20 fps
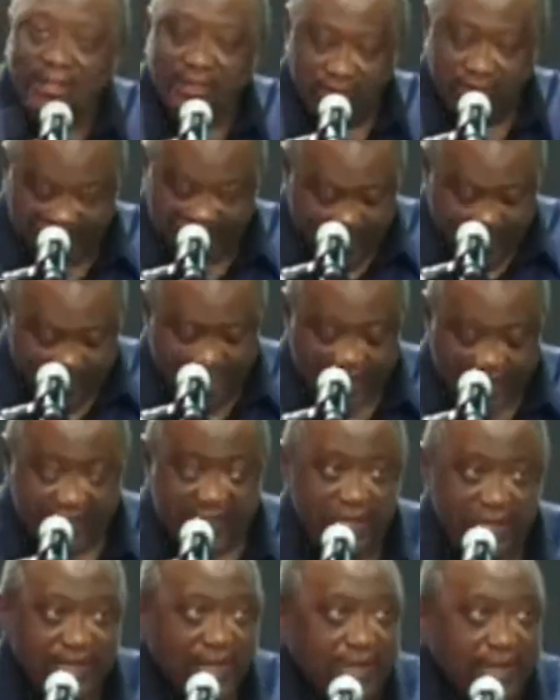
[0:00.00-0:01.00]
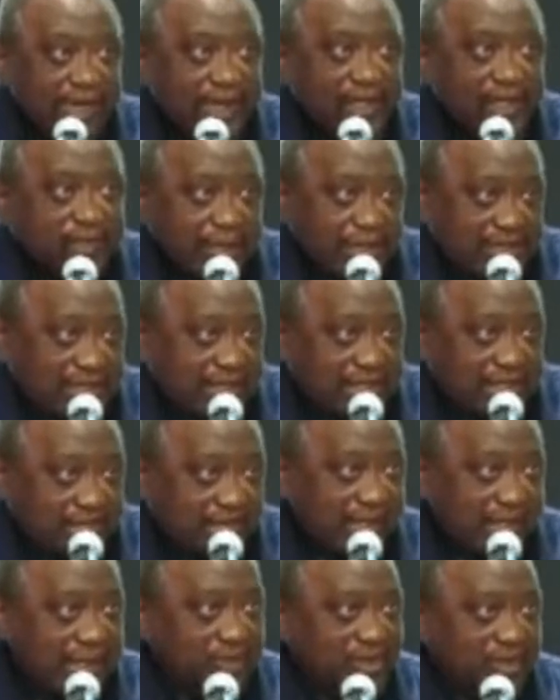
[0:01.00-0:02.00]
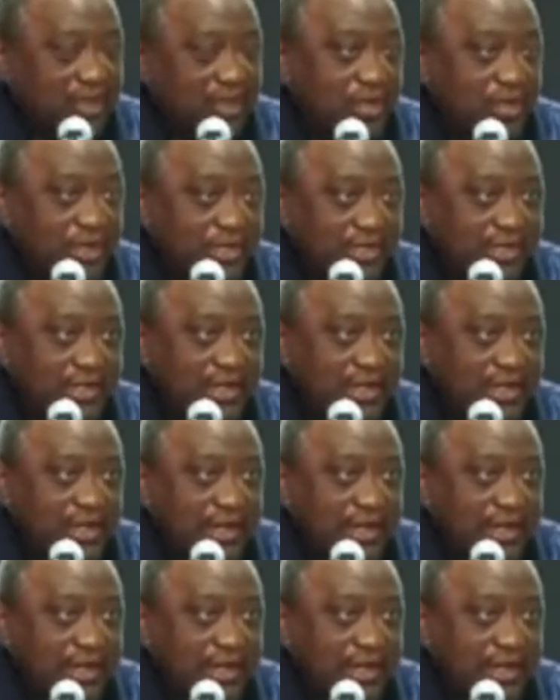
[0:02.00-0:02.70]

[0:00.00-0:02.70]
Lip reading: during my tenure as president, because